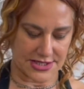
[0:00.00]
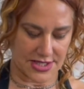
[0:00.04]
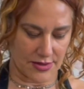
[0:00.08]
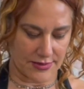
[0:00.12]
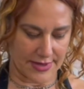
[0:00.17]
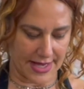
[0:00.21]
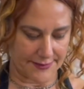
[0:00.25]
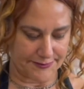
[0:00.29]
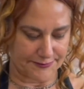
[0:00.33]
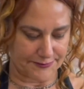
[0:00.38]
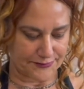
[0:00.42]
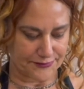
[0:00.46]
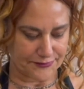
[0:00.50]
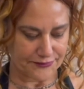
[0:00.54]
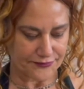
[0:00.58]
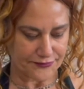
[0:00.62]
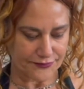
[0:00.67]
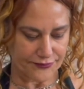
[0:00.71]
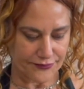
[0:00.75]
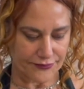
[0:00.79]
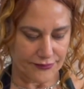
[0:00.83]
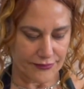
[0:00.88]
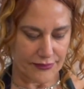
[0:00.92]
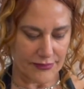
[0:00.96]
okay.
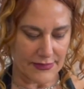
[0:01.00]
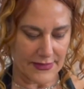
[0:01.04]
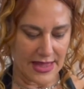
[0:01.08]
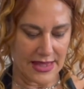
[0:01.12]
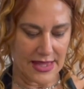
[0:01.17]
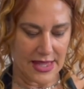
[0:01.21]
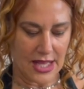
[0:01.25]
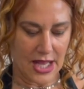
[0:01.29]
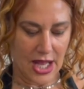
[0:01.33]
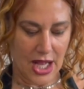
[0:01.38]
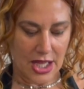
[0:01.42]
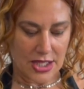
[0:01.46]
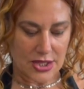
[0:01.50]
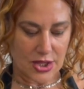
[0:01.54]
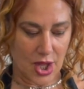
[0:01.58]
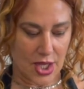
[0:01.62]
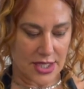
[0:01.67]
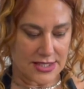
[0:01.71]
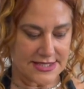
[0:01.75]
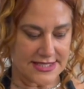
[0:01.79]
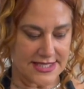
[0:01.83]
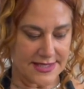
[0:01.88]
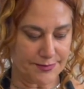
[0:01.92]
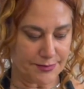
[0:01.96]

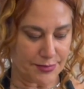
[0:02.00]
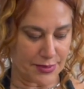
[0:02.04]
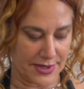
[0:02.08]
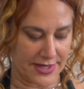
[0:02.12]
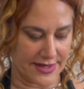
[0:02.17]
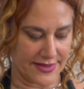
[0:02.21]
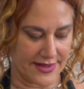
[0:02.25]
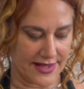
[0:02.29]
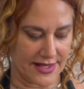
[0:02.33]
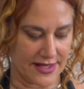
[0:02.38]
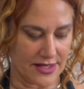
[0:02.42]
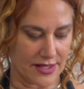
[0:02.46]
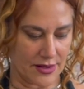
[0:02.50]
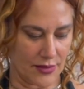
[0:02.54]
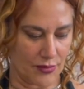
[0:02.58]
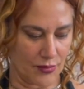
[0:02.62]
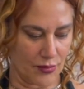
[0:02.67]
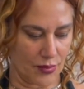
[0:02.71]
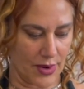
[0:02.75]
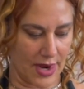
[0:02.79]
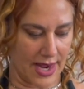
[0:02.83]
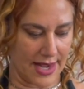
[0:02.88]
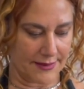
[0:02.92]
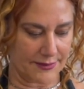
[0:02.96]
Long, deep
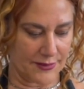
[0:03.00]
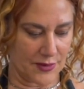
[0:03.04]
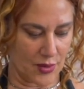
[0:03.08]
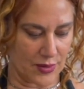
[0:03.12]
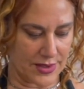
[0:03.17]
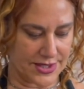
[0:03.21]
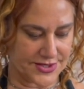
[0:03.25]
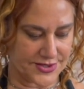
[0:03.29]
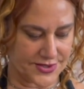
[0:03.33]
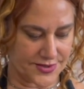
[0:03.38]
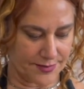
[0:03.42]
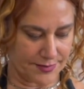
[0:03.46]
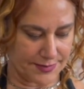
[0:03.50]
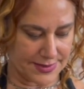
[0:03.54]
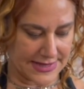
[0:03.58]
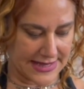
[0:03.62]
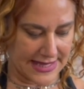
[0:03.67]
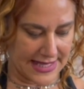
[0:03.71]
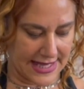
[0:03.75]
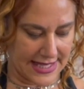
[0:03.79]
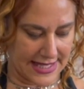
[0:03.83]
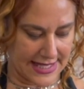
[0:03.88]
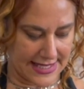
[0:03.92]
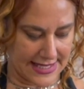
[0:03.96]
breathing. I'm going to
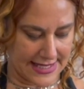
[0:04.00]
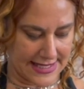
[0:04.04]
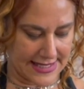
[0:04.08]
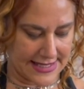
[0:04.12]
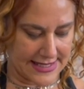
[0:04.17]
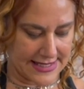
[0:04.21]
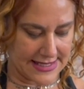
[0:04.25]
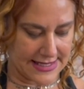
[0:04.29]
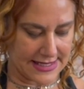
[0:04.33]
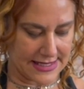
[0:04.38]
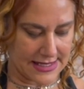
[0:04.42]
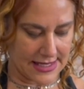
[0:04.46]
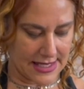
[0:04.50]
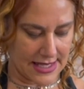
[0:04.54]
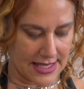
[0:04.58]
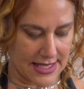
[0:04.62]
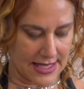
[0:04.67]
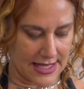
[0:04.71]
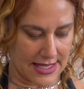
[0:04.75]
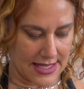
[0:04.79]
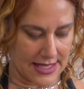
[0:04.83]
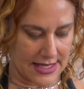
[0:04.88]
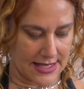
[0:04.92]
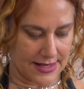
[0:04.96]
play,
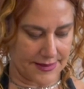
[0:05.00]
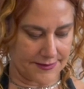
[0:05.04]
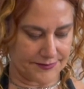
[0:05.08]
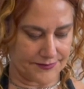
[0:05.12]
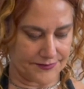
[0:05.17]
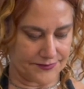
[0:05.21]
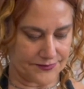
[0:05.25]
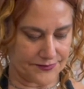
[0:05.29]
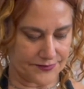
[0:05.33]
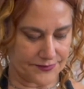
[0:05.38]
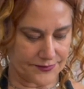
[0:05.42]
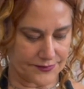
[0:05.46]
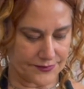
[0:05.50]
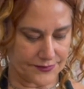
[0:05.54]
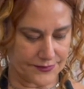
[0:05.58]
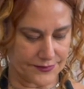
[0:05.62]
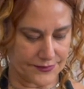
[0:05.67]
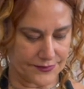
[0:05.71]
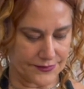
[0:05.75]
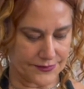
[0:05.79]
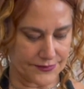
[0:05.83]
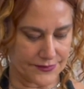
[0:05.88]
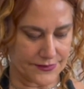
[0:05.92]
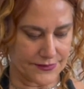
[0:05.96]
I've
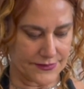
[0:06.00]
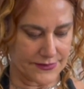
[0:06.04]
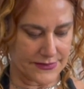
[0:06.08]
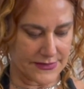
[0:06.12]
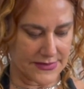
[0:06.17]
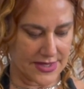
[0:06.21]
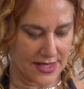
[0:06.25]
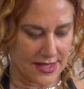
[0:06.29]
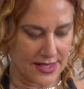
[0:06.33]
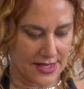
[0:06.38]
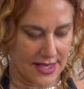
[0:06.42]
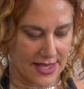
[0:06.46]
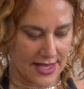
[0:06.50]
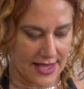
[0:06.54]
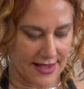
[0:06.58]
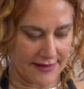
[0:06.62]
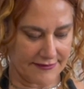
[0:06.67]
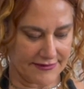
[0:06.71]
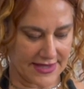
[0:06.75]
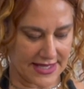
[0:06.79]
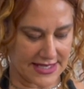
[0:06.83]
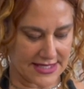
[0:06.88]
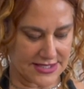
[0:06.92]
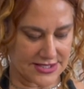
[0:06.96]

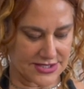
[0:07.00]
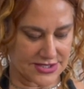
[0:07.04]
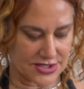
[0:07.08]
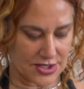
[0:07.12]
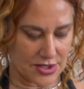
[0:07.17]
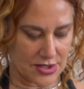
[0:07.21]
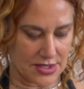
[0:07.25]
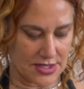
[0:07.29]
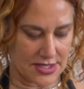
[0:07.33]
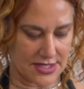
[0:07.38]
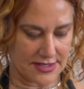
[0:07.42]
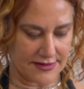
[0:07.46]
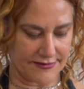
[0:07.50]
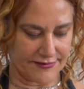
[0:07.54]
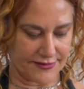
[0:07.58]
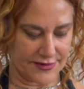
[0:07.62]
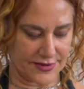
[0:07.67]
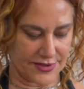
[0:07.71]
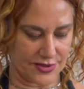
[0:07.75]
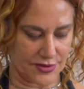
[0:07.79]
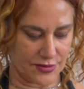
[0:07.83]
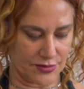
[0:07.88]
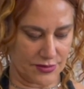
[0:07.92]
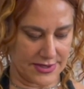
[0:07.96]
got a song for
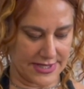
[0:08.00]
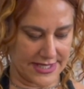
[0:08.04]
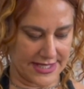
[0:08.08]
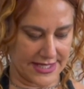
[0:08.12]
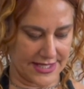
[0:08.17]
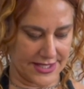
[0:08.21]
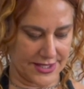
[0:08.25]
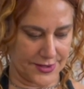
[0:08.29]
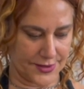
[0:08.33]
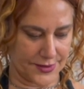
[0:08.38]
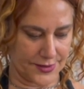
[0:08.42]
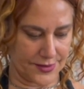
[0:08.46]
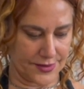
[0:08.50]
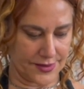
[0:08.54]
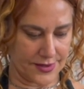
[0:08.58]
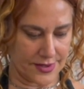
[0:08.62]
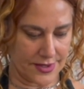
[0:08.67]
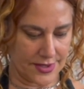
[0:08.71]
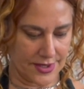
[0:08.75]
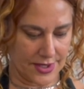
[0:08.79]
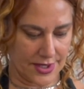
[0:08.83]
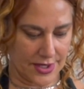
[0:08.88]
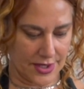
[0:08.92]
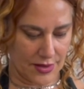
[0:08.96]
you here,
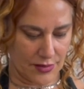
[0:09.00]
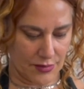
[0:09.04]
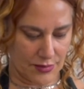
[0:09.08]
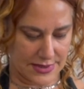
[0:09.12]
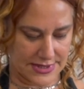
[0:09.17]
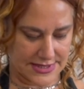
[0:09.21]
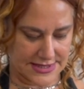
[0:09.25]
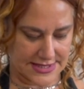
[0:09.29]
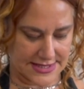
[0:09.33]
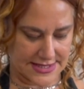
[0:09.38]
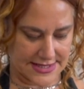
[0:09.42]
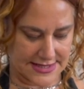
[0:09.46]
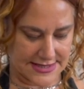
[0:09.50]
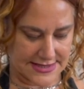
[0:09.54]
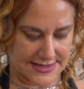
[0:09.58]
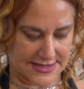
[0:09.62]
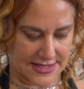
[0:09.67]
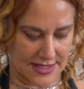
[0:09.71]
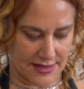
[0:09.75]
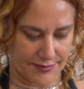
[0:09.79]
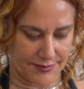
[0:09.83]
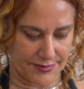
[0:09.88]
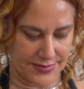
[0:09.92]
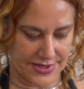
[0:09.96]
which is
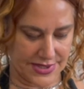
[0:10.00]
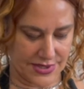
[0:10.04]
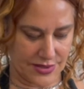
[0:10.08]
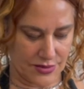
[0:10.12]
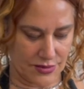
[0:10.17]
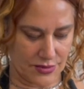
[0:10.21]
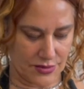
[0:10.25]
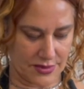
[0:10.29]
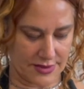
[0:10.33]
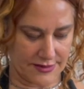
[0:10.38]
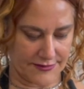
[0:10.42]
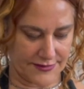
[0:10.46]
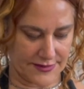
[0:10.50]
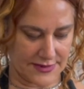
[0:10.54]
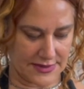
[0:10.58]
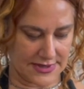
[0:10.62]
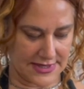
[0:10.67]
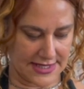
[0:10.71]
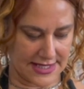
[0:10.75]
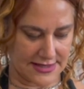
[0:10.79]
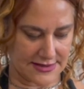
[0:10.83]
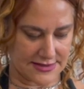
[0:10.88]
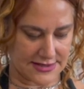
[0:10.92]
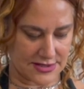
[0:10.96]
a beautiful
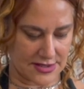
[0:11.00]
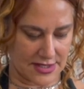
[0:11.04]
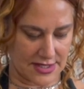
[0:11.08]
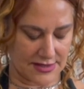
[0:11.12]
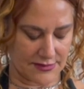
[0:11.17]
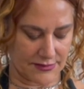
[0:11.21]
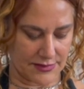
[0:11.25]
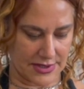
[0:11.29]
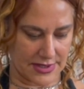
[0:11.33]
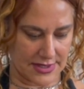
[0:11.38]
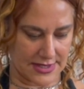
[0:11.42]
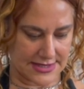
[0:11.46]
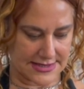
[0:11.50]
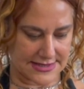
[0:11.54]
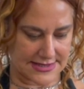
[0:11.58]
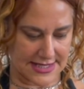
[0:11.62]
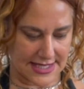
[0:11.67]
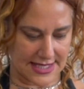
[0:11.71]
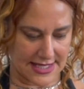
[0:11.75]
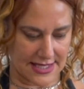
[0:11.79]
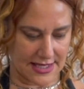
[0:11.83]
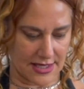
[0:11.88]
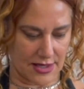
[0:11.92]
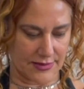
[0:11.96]
little song. Where is
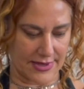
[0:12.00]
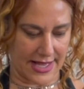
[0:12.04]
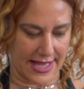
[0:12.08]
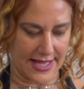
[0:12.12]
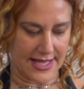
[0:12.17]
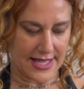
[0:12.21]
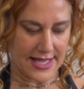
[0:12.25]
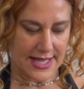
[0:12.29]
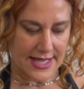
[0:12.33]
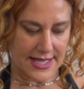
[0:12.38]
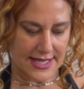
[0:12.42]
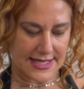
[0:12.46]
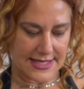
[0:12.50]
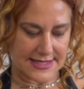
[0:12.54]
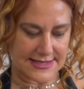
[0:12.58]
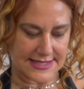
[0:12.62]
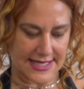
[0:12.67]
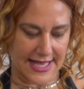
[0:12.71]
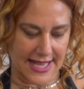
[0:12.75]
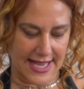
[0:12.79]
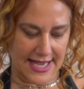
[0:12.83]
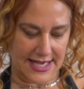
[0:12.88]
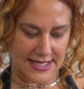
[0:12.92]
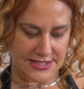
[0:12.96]
that? Okay, it's
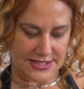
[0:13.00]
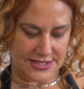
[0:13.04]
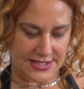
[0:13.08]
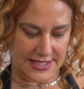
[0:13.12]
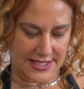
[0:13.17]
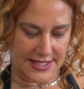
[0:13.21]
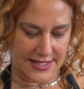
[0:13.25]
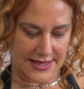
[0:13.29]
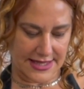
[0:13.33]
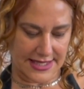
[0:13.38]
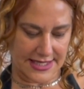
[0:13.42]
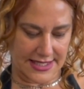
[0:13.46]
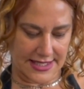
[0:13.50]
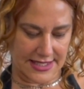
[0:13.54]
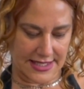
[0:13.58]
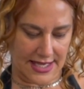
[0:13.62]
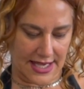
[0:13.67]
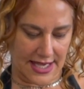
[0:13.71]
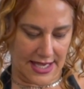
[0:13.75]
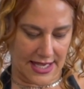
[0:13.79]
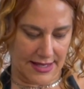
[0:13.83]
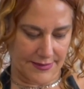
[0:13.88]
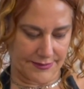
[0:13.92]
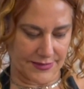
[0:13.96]
actually the,
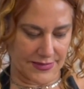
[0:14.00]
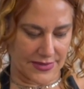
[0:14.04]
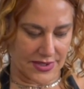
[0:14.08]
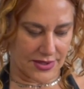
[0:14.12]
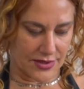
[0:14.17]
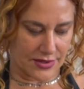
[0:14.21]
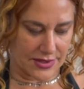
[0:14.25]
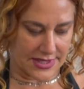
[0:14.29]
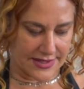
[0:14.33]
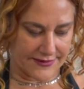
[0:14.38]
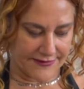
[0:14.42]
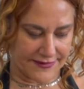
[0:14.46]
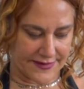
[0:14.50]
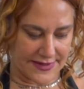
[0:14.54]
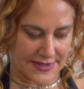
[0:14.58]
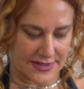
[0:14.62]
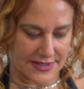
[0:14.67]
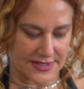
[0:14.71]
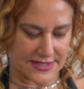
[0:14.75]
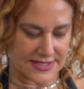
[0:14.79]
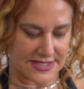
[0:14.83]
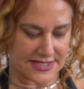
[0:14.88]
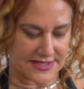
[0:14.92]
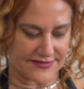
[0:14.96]
you're gonna feel
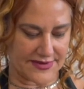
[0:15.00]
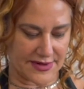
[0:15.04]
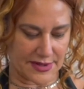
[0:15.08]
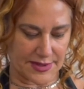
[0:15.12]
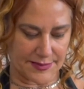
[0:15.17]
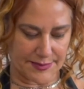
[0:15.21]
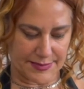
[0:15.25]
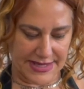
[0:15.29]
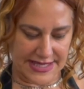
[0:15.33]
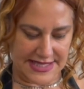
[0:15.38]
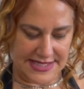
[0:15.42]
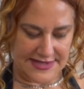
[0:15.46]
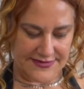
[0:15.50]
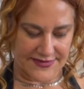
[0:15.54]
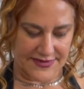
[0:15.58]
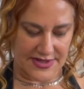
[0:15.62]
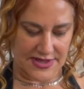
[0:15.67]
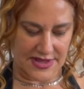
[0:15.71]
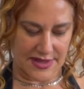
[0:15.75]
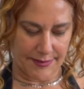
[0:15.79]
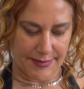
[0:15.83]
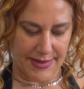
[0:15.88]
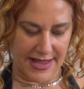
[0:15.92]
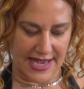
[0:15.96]
it just very peaceful in
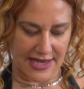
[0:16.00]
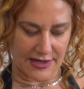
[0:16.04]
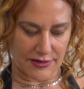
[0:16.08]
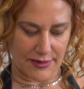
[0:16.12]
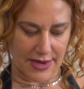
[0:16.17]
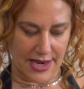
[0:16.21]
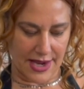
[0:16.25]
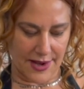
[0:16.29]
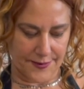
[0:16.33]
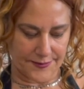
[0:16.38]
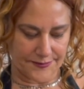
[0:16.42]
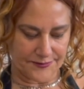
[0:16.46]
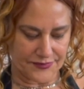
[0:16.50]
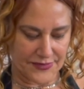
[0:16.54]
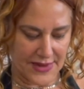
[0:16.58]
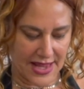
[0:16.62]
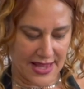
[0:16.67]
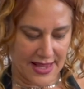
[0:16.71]
the background.